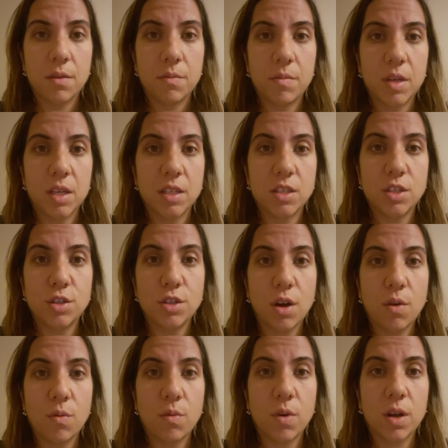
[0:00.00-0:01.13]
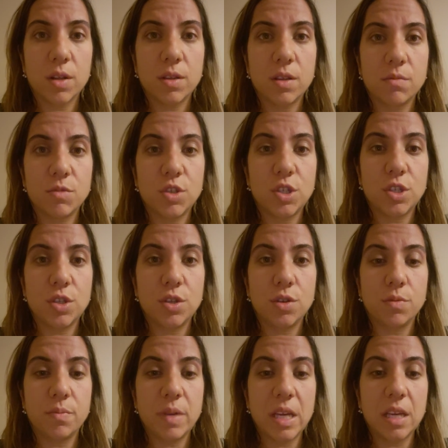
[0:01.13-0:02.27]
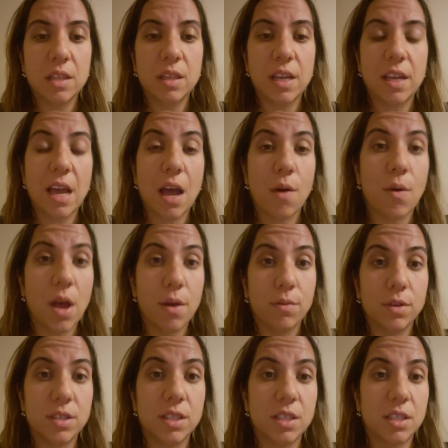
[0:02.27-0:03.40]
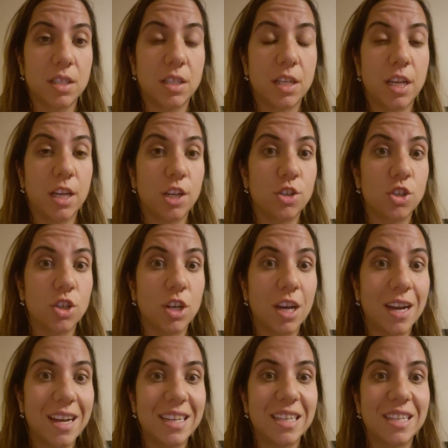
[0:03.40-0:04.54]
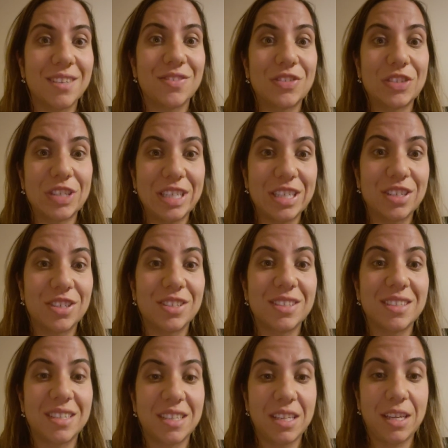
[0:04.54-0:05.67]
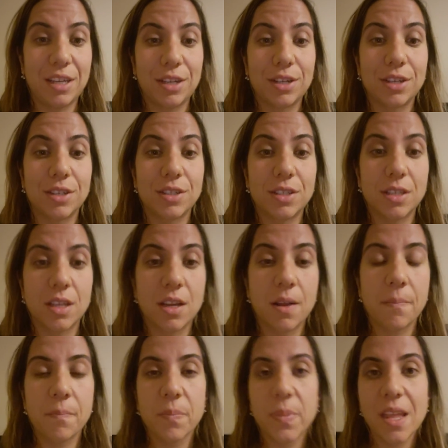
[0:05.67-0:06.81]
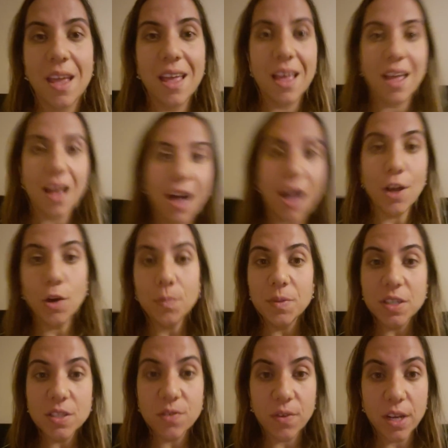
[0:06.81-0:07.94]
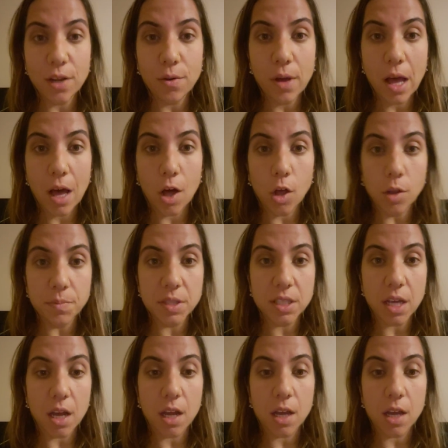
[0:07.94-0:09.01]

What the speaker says: because you don't want them to be like how I was as a teenager, hiding it for years and years. I hope this video helps.